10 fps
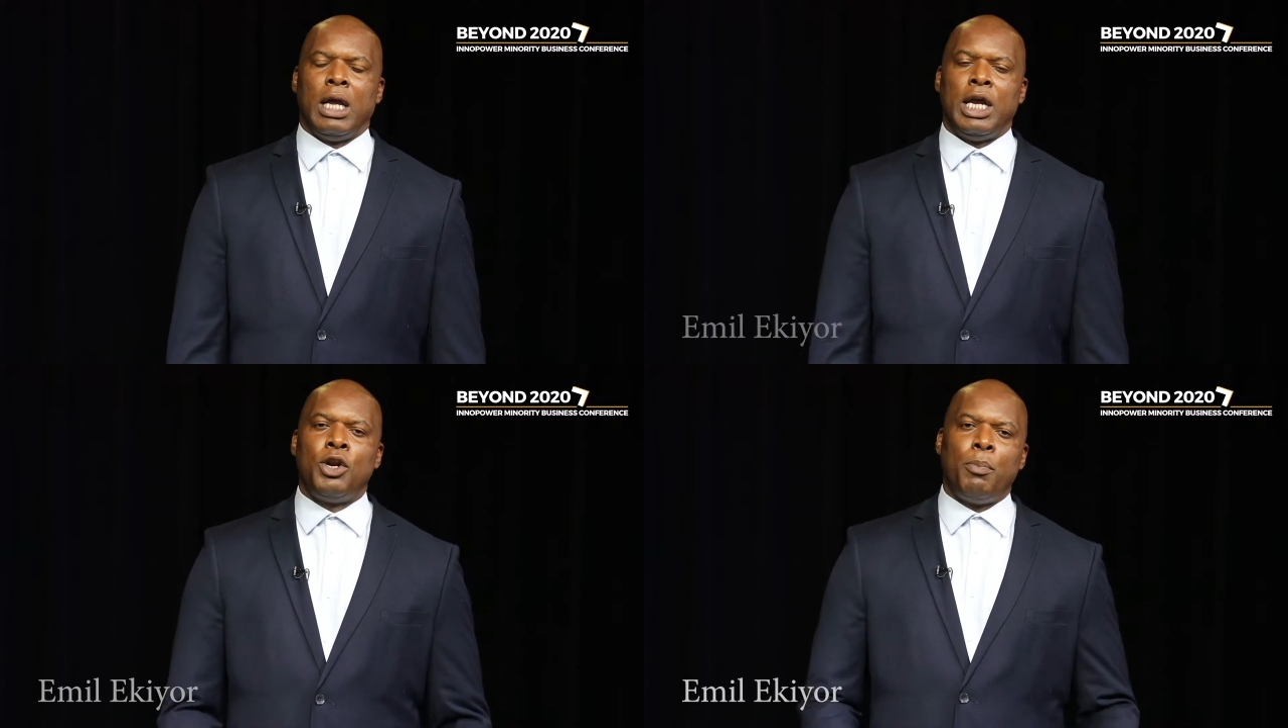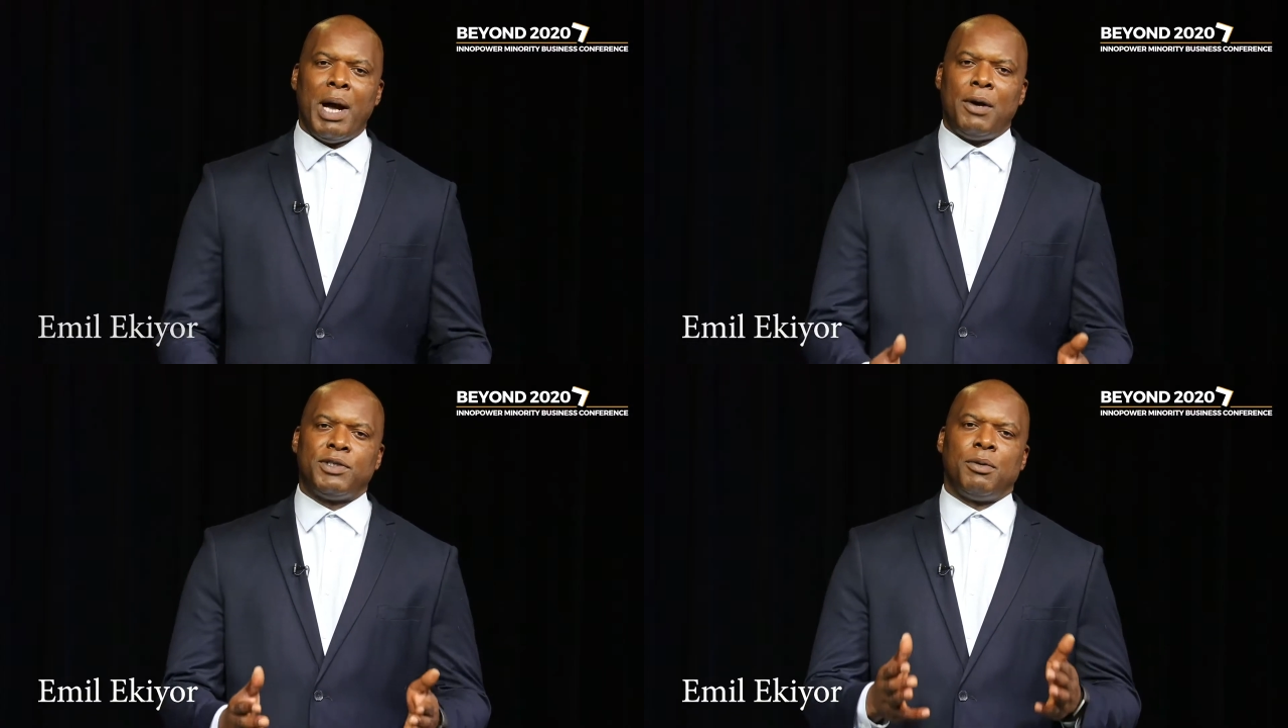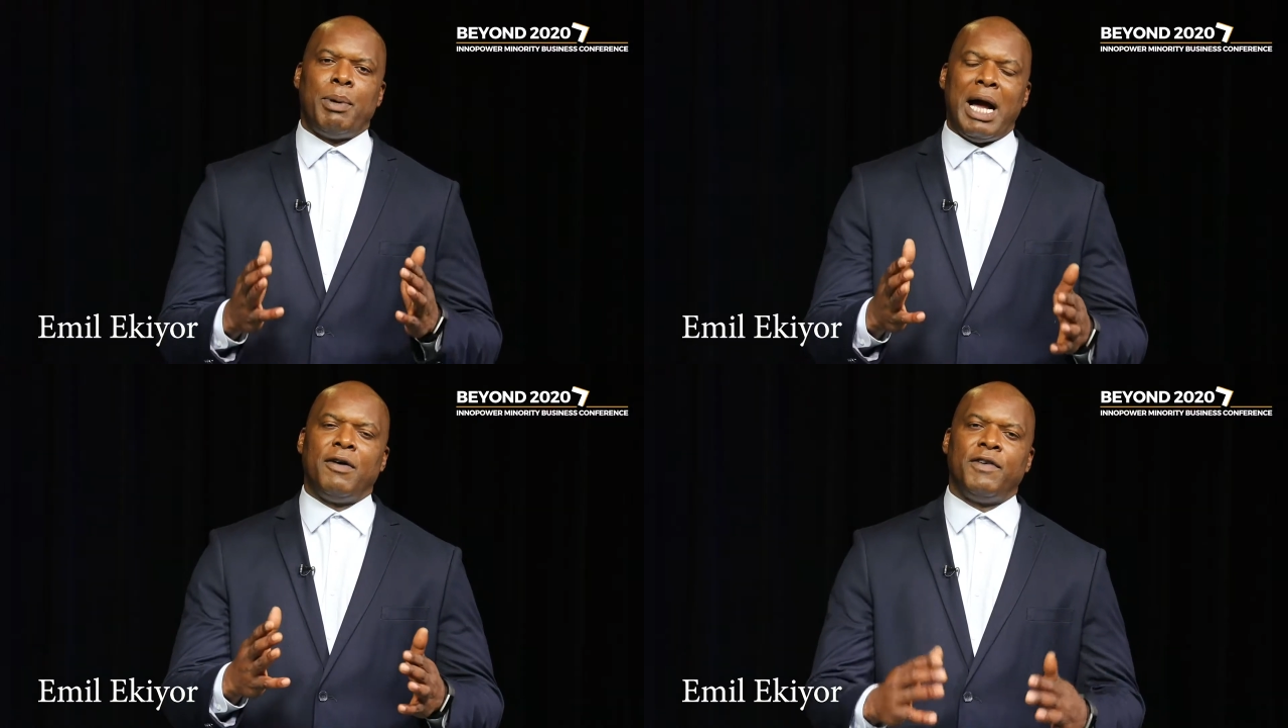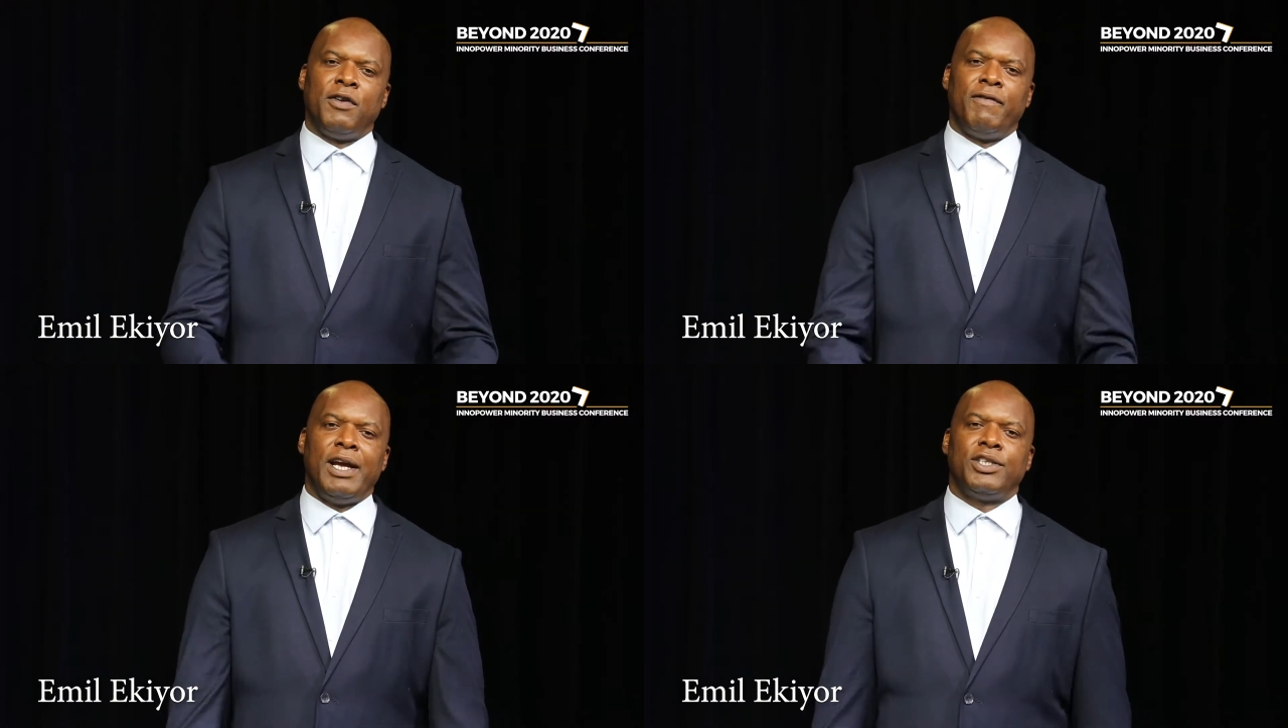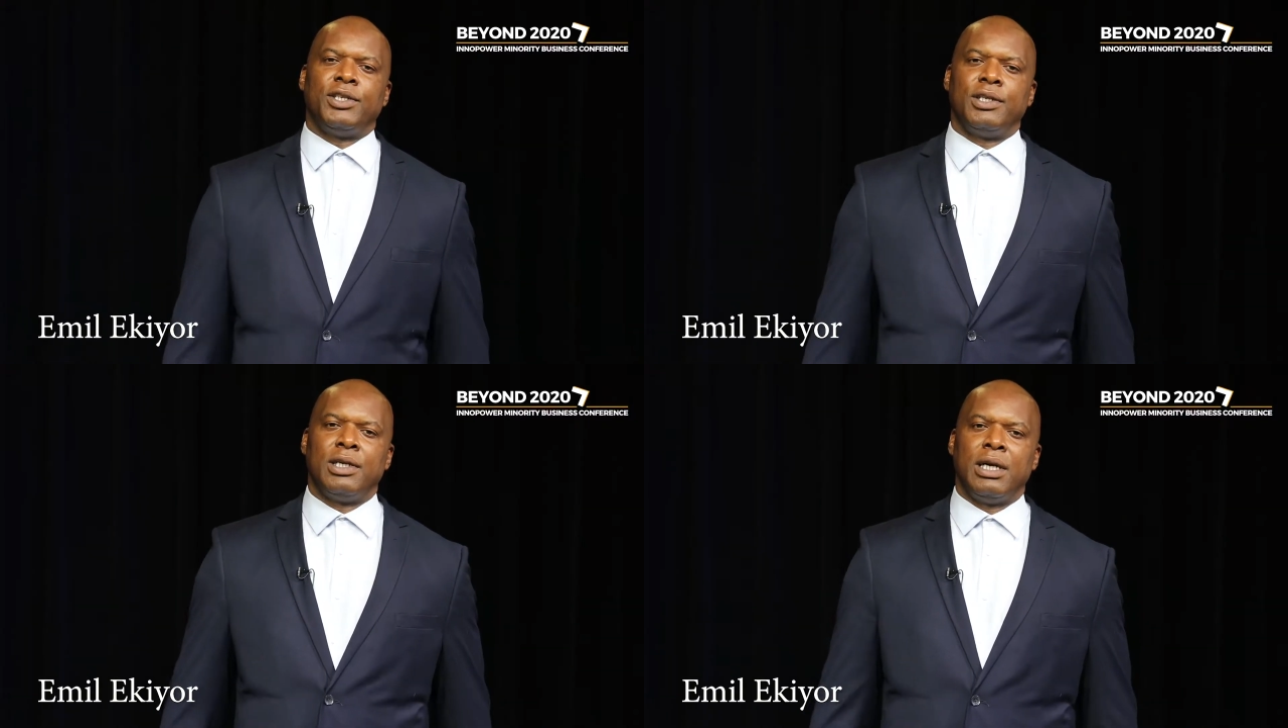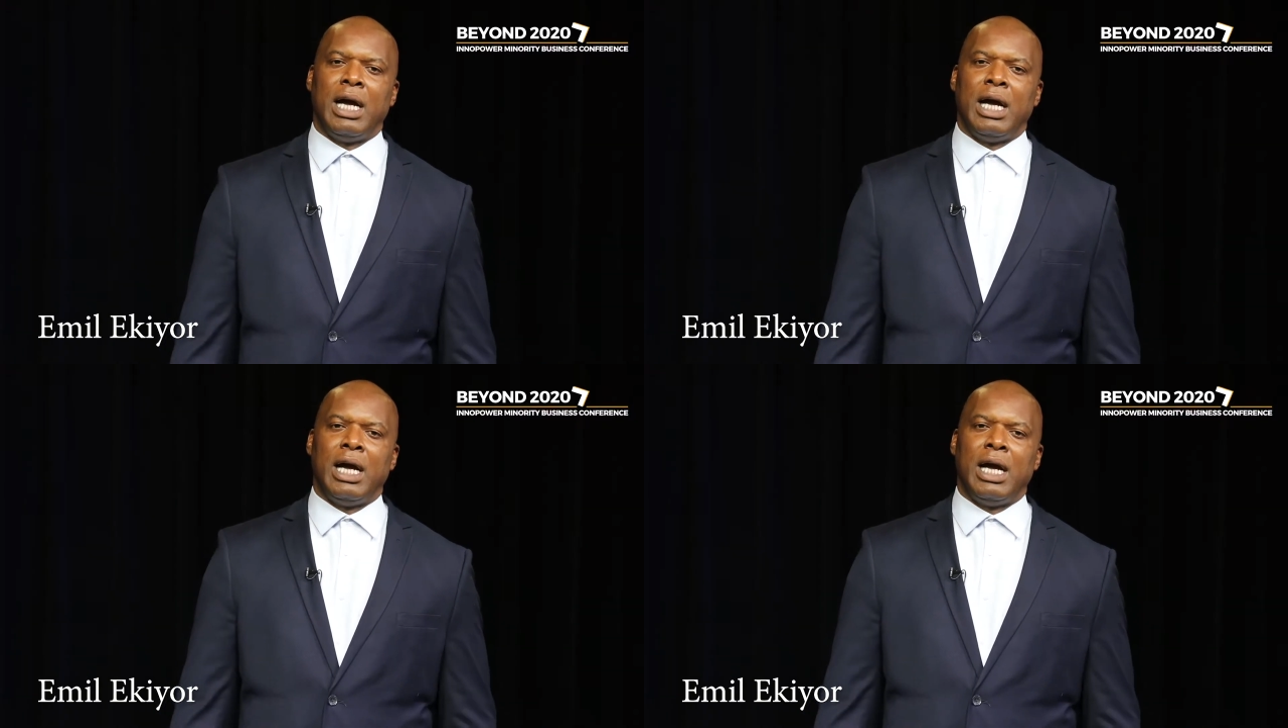InnoPower is the power of innovation,